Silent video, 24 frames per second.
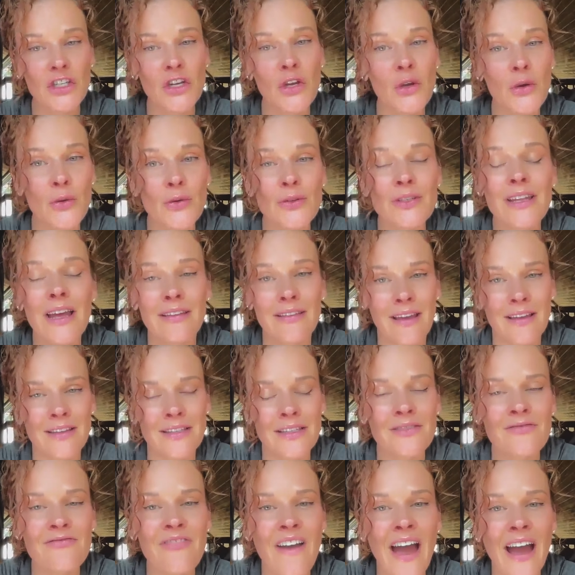shows that, yes,
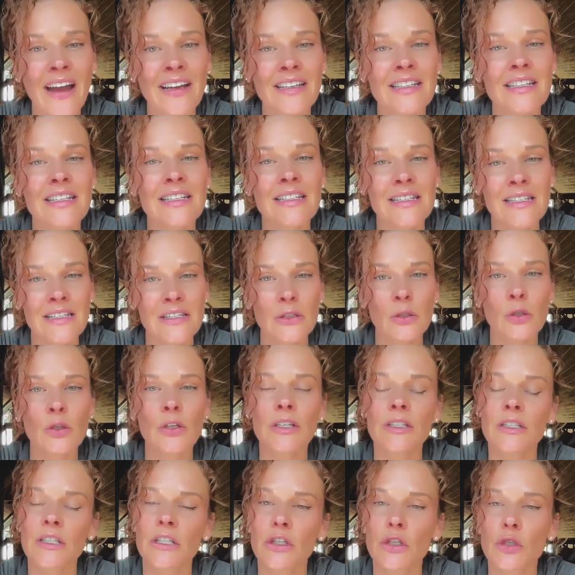in fact, it still
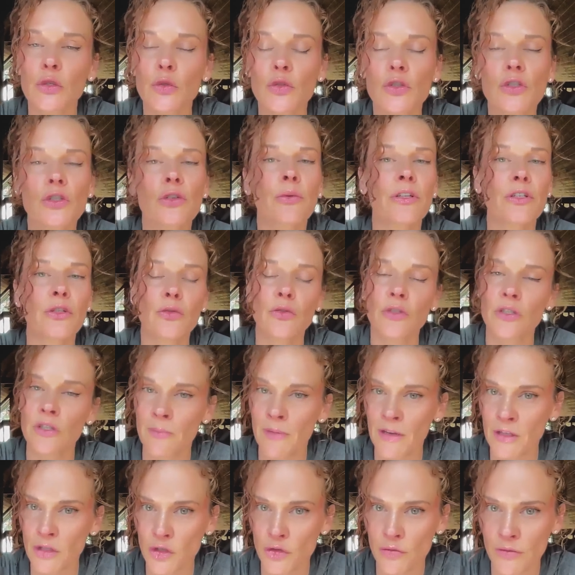continues to reduce
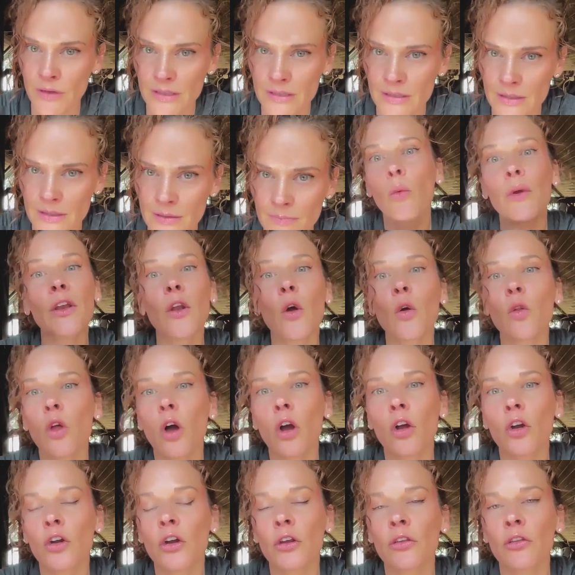dementia risk. We no
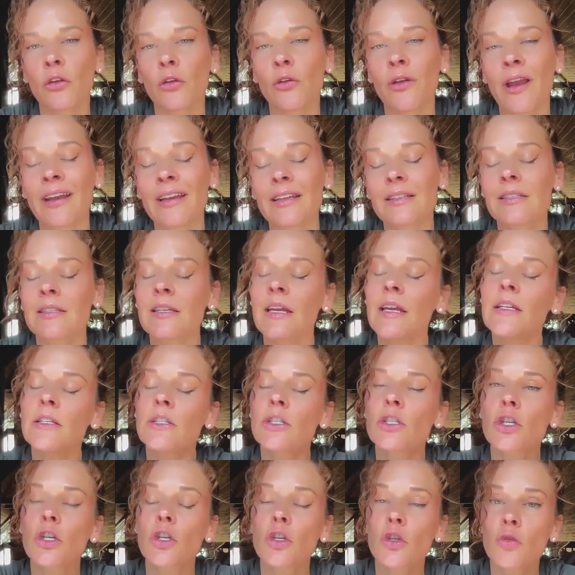longer in the United
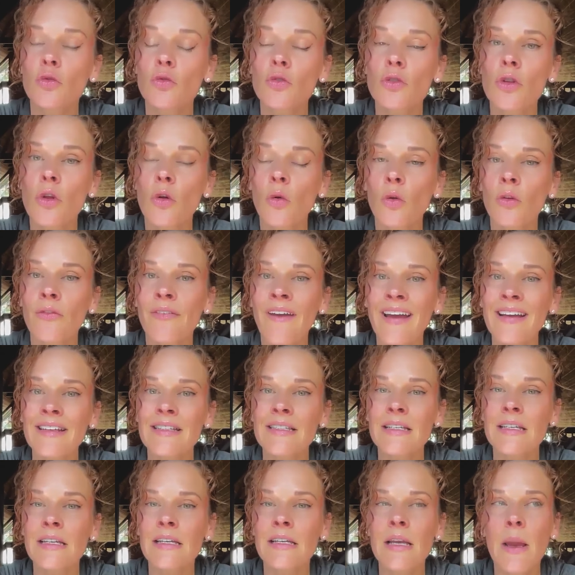States use the old
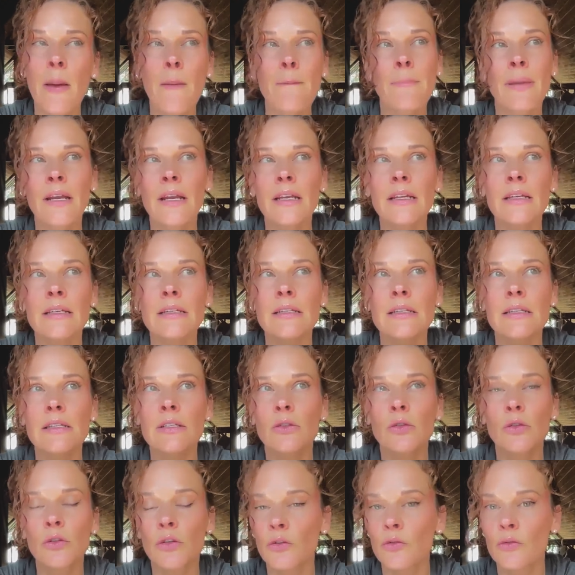vaccine, but it is
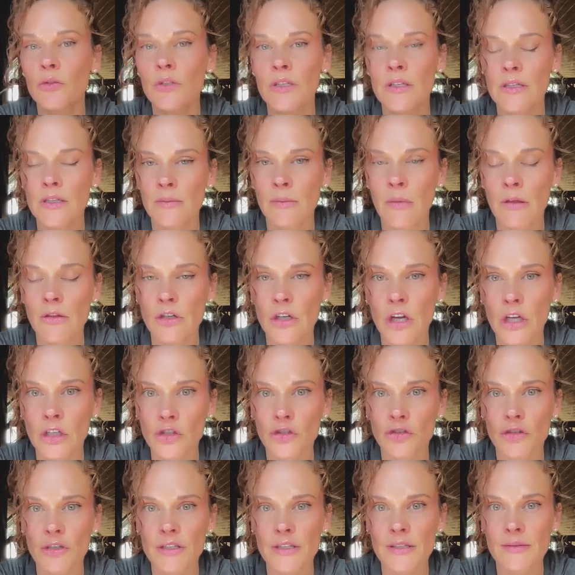still used in some other
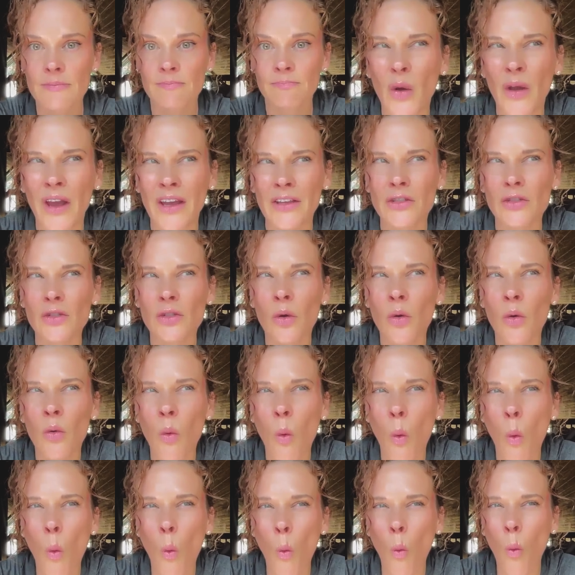countries. Okay,
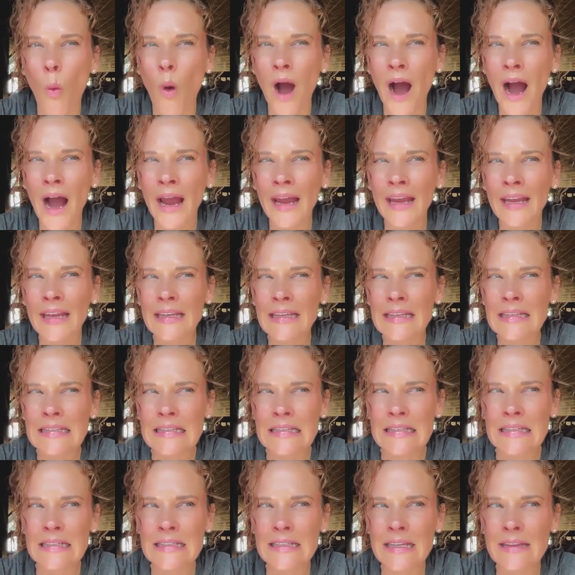so why is
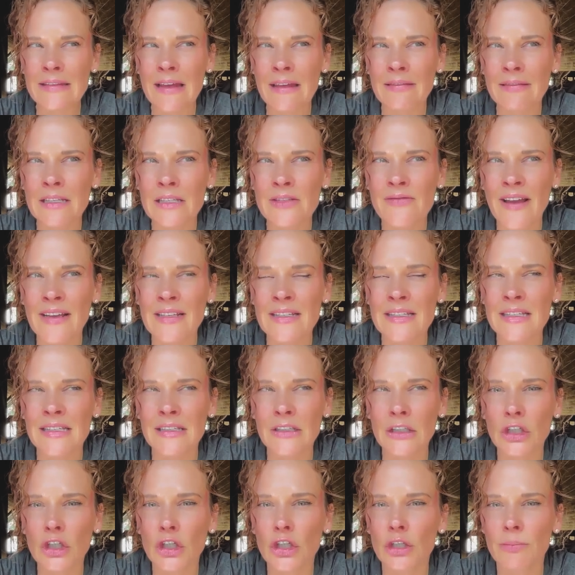it that this
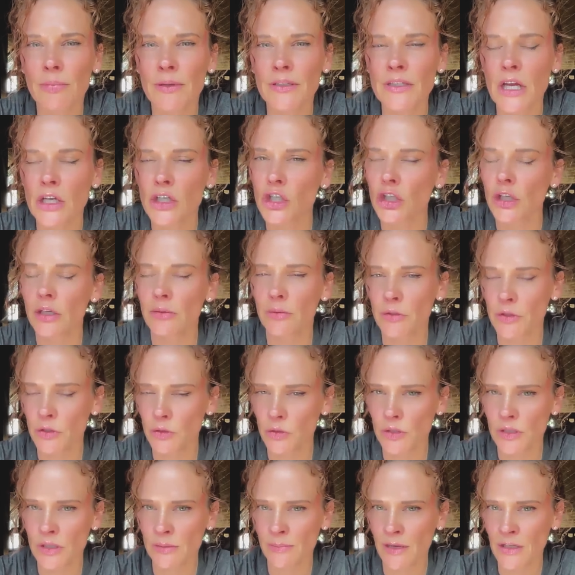vaccine could potentially
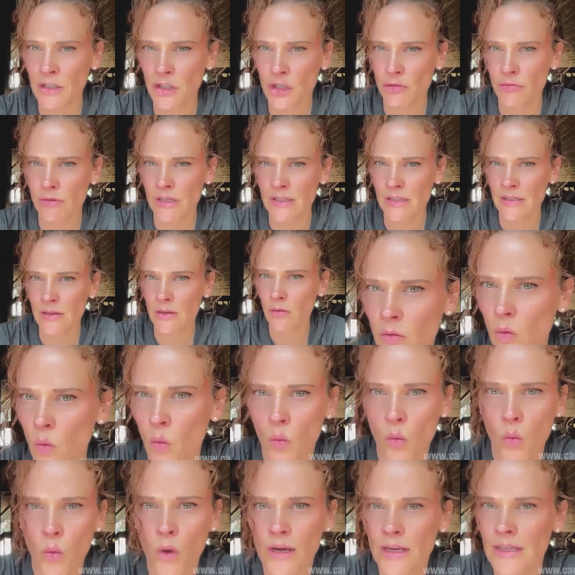reduce dementia risk?
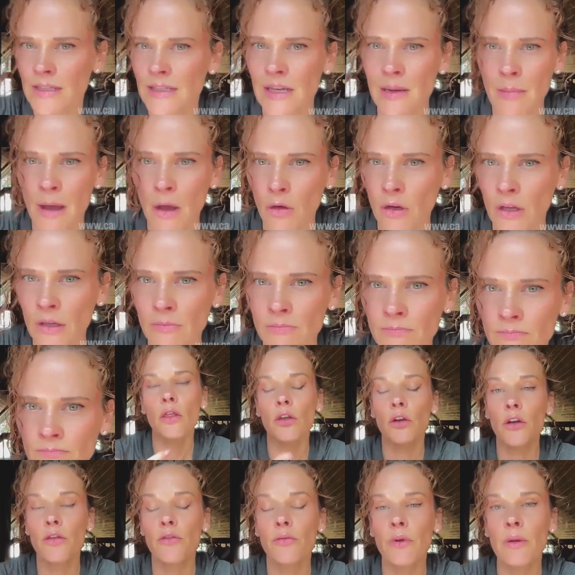What is it about it?
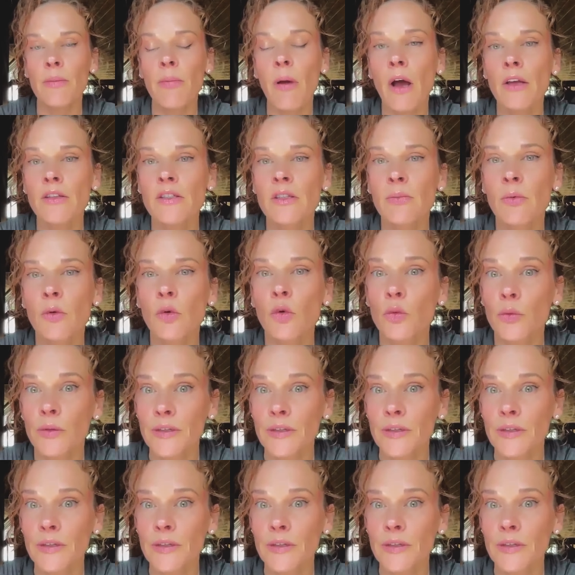There are 3 possible